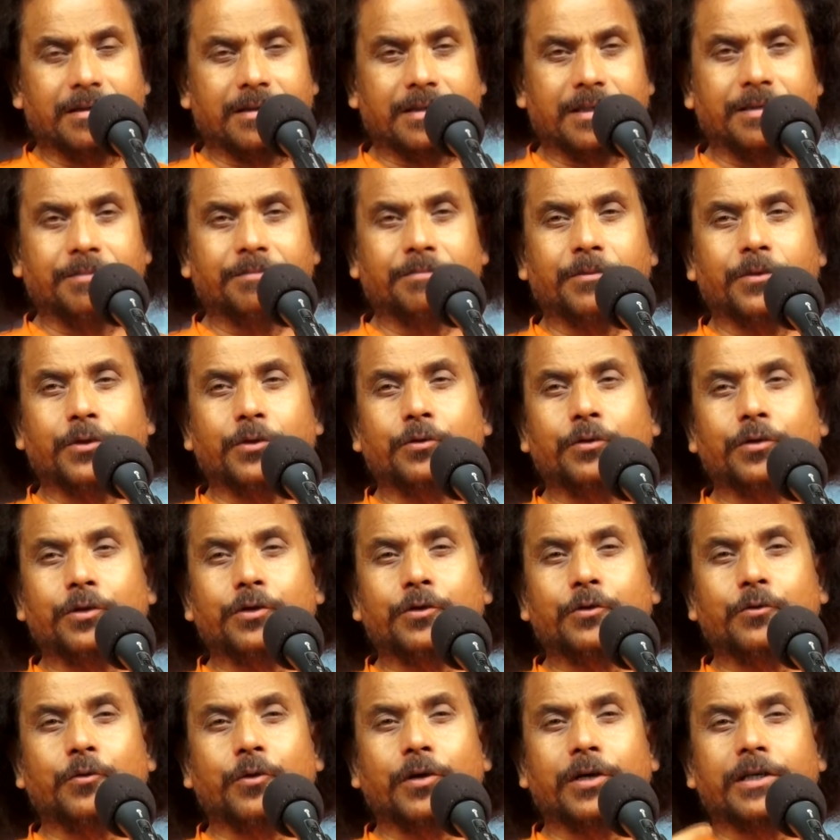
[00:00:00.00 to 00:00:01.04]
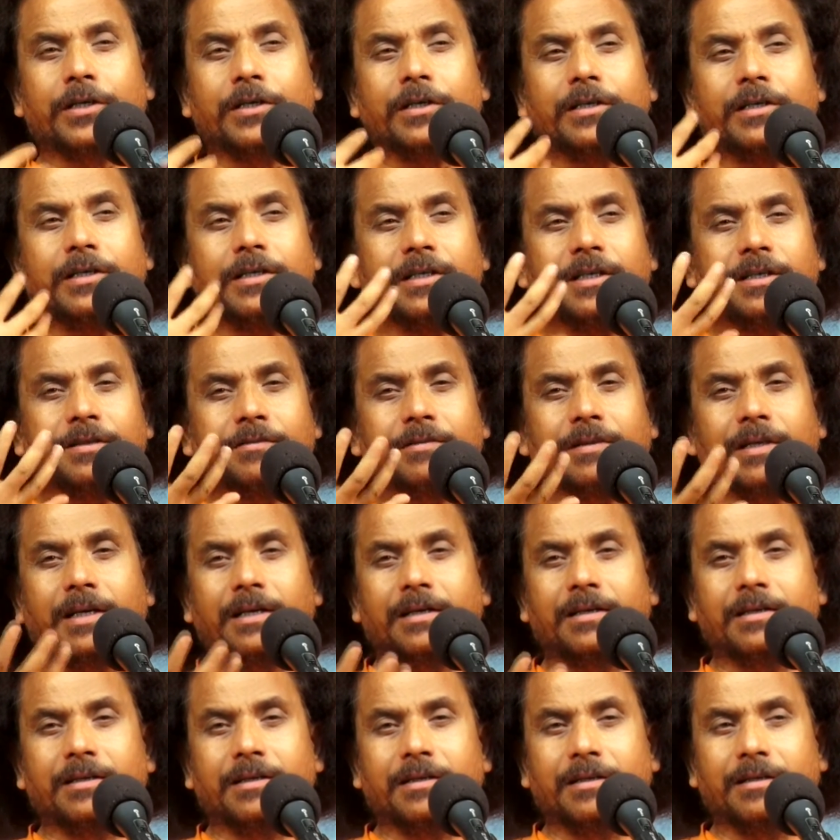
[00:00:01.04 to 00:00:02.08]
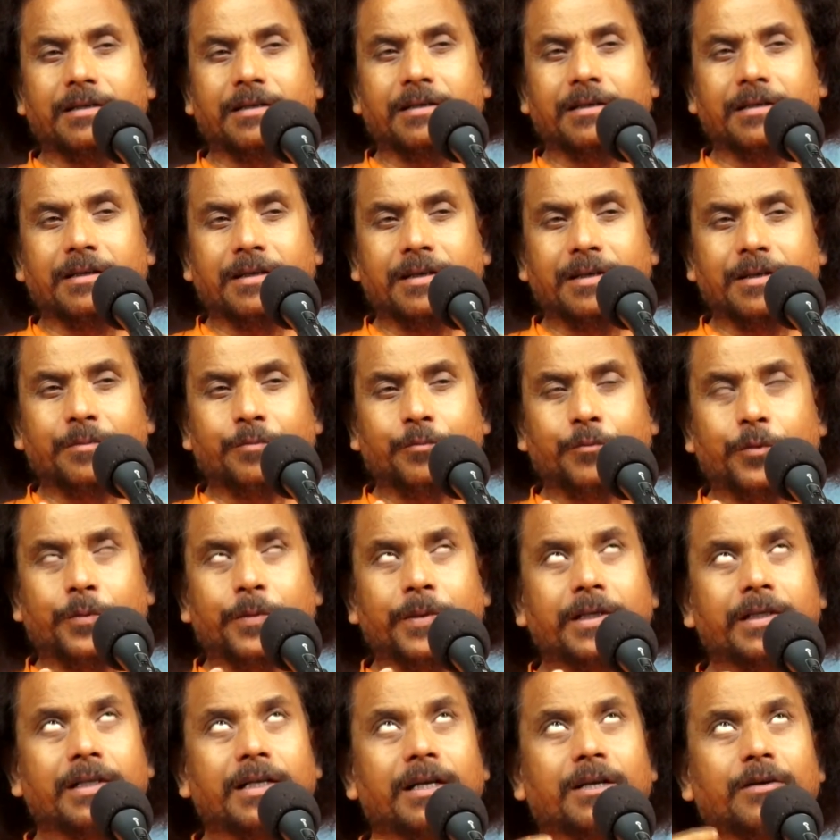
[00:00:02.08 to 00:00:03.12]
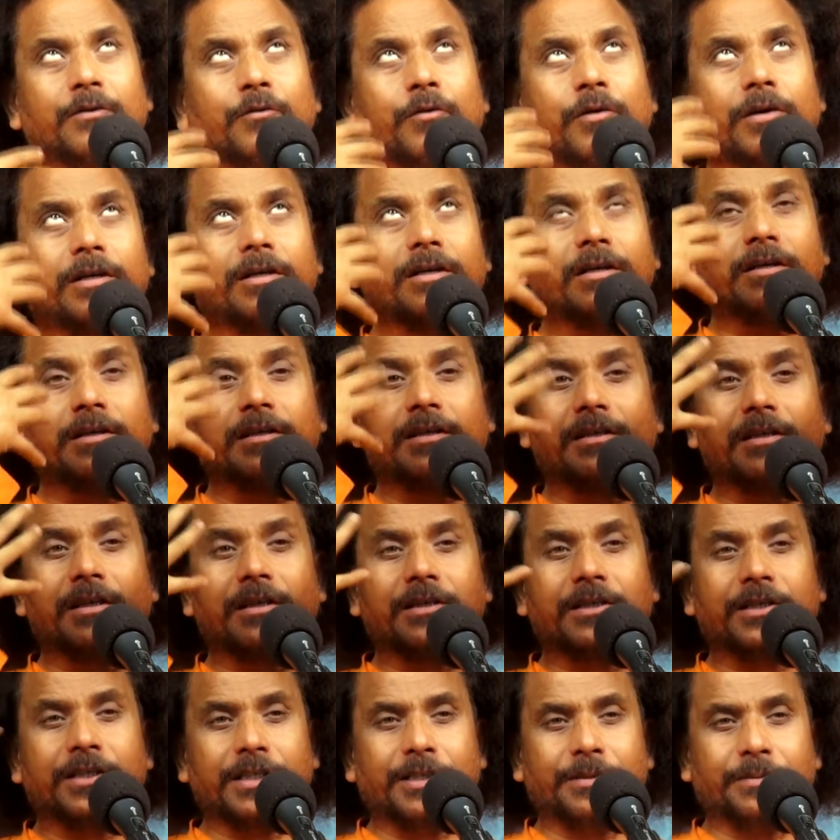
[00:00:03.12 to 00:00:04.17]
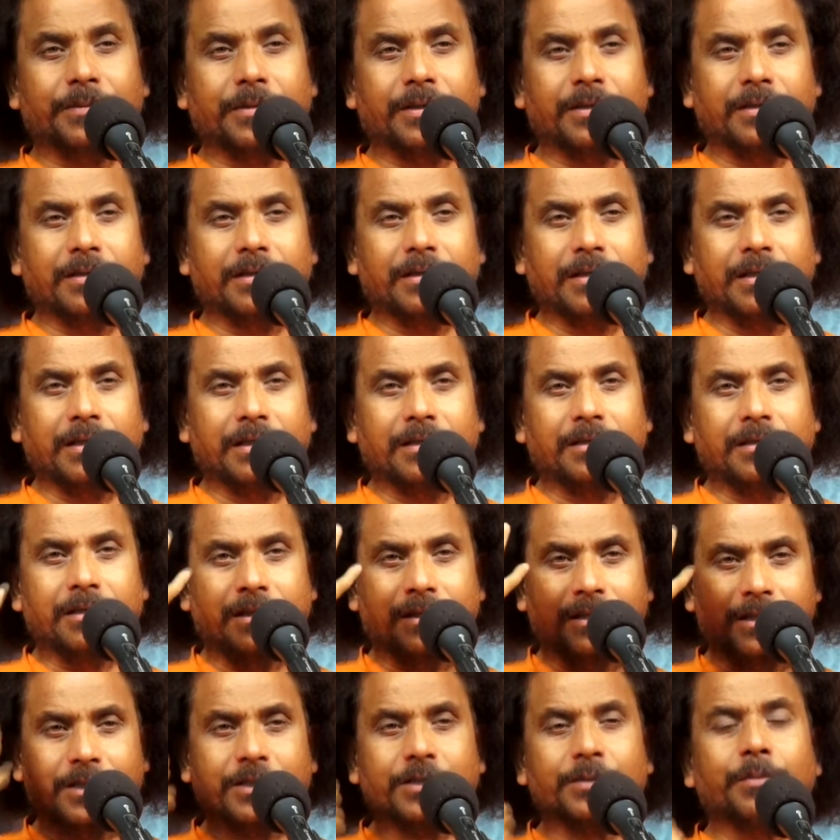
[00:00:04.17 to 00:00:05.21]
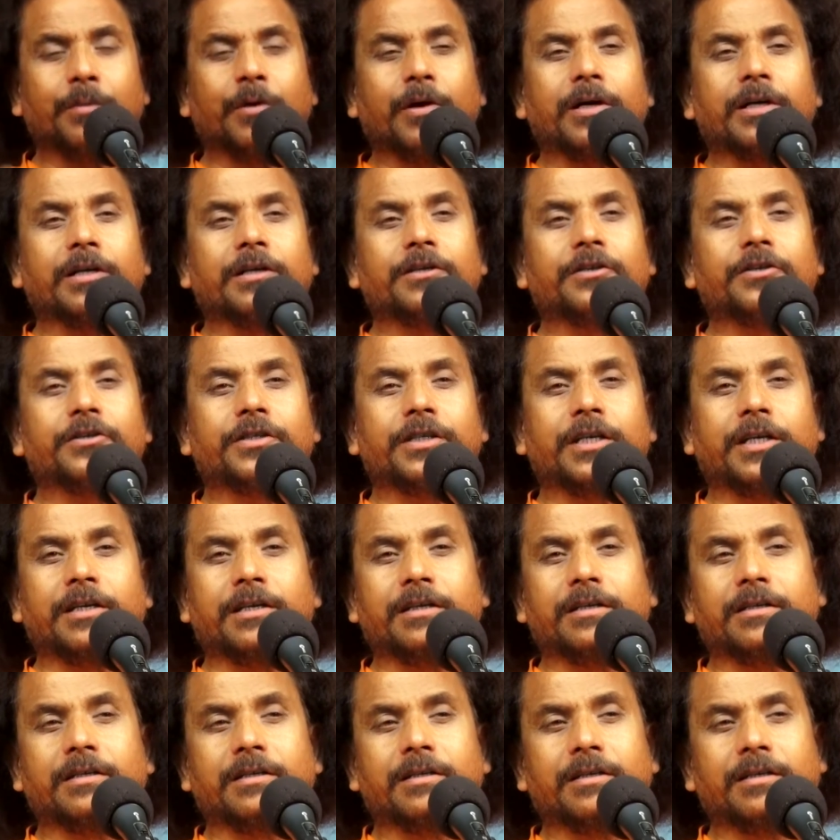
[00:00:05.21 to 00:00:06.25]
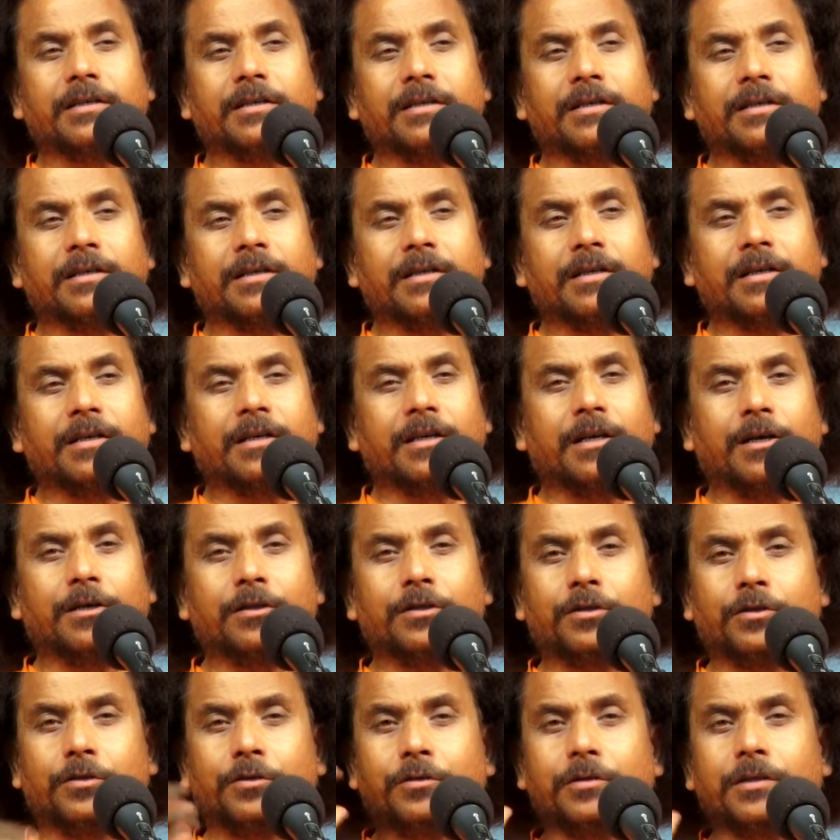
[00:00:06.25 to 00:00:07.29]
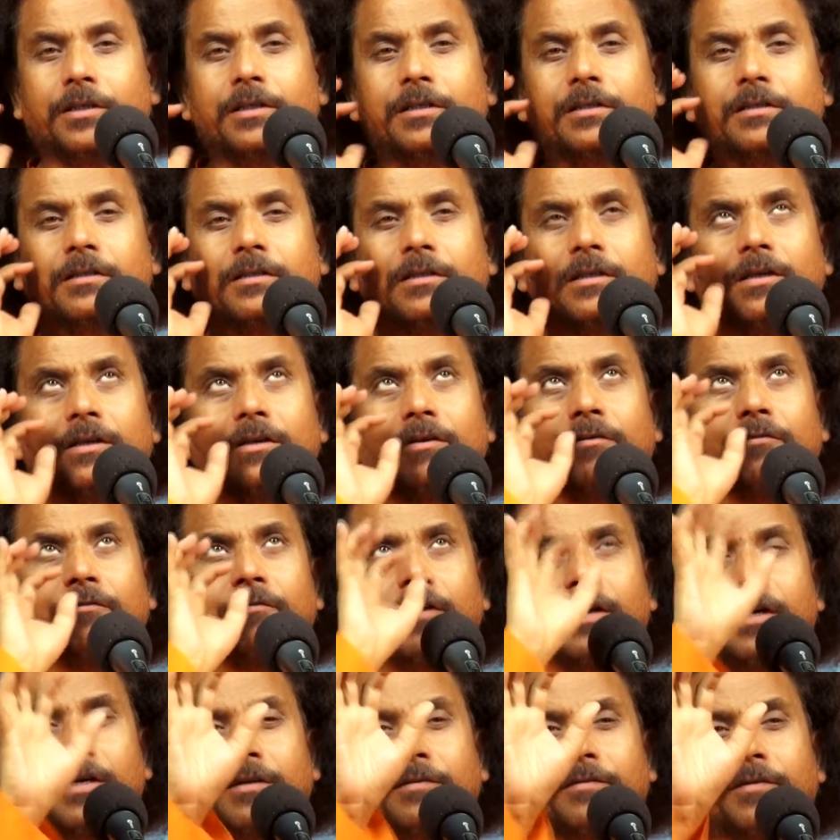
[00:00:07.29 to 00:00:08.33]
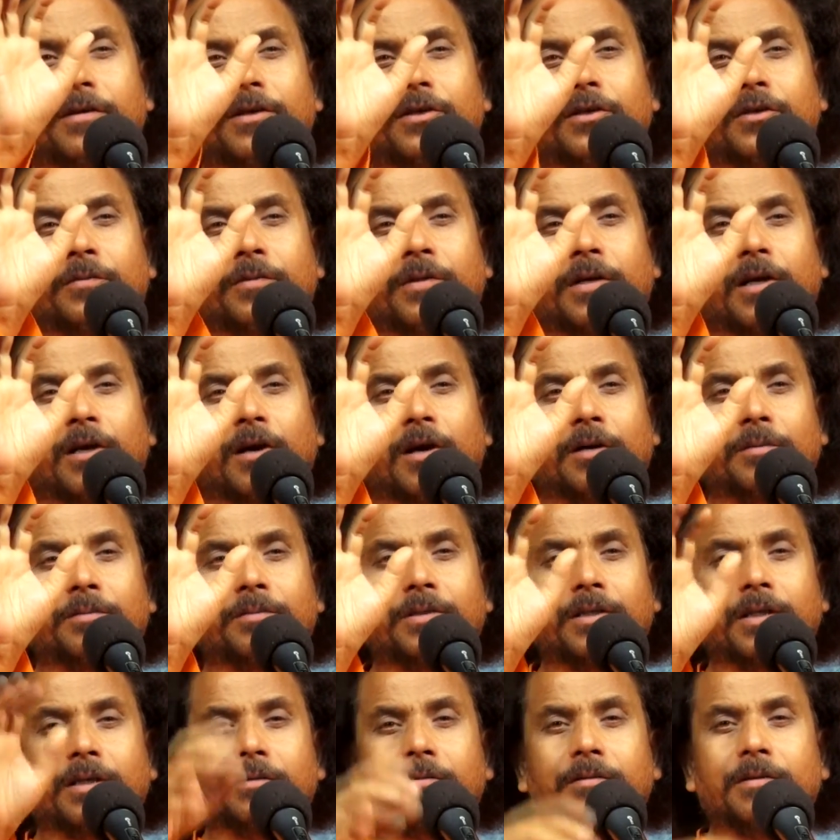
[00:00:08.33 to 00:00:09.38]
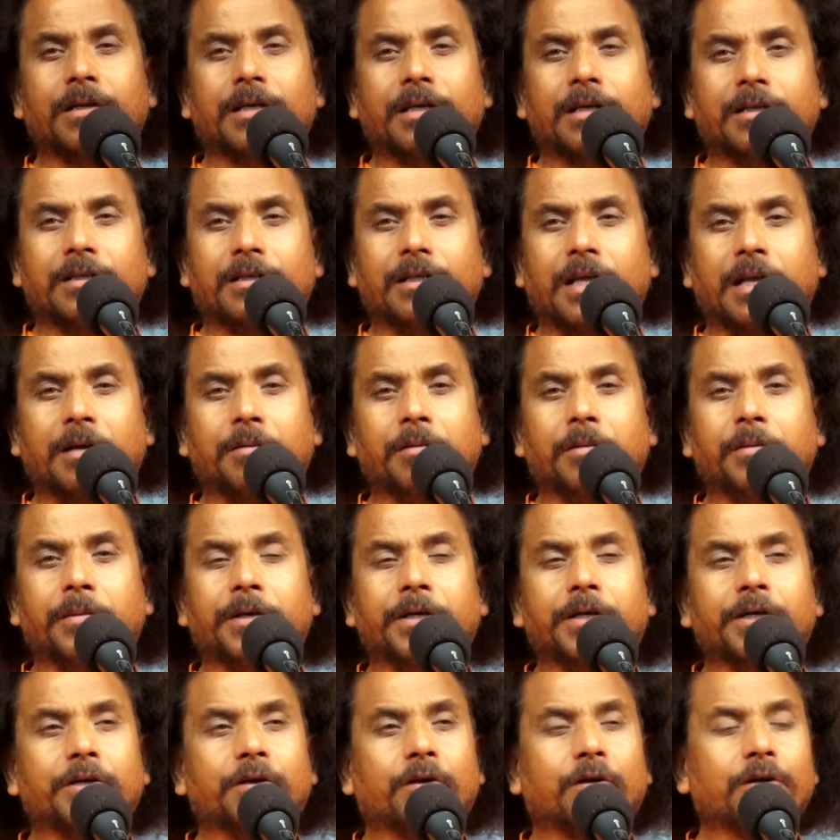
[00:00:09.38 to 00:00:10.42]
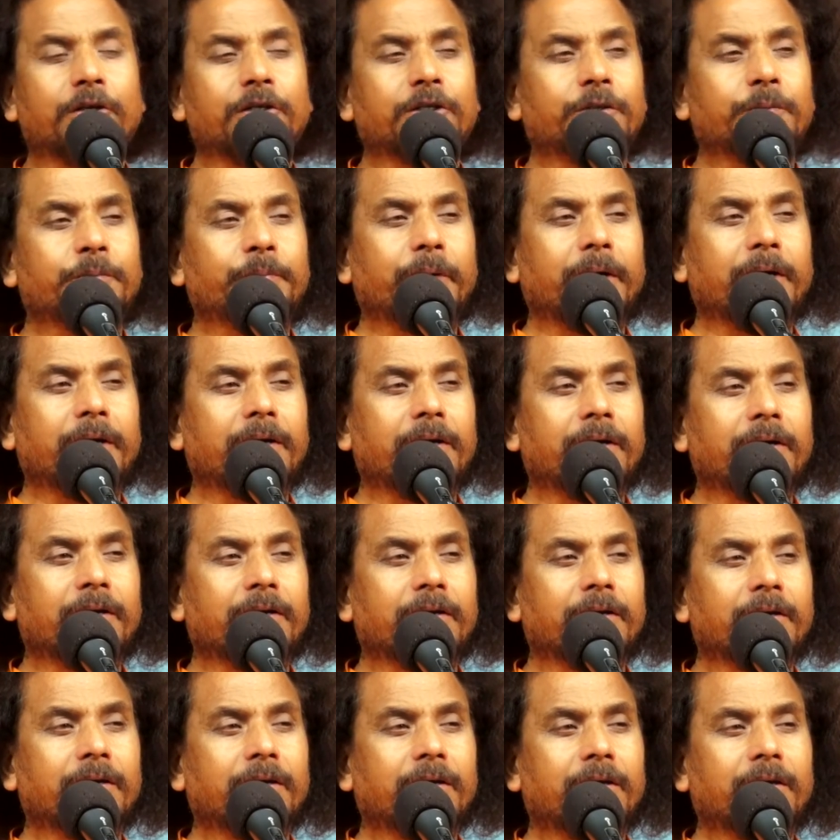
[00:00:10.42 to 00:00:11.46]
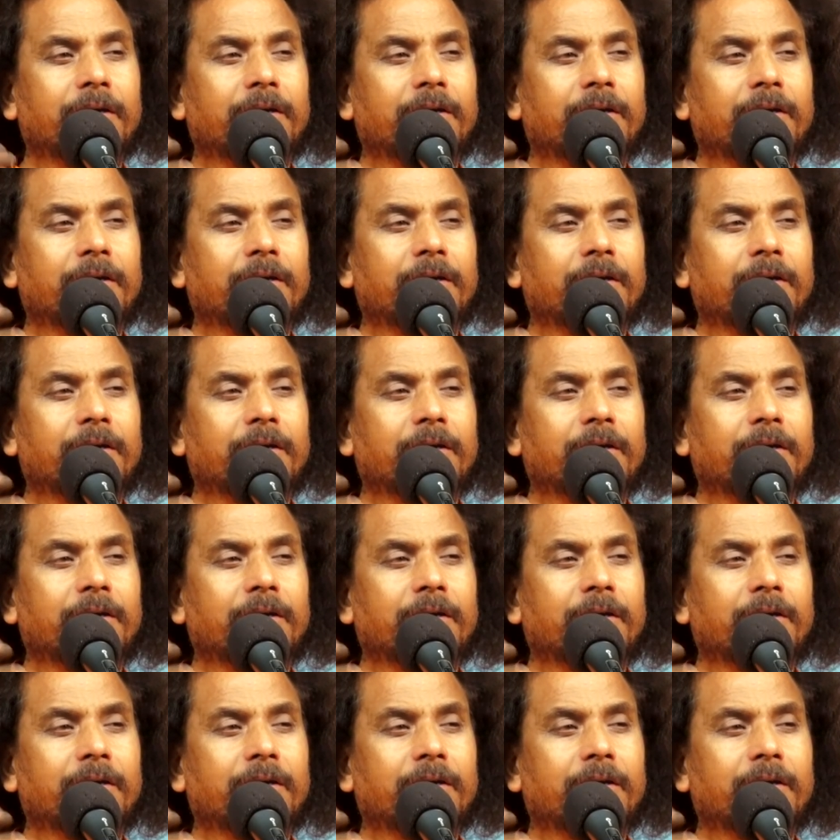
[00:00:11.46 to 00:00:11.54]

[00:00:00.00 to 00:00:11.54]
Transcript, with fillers: some good quantity of that heat, moment that quantity is achieved, then this body change. Now through this, whatever you will observe, that will be transparent.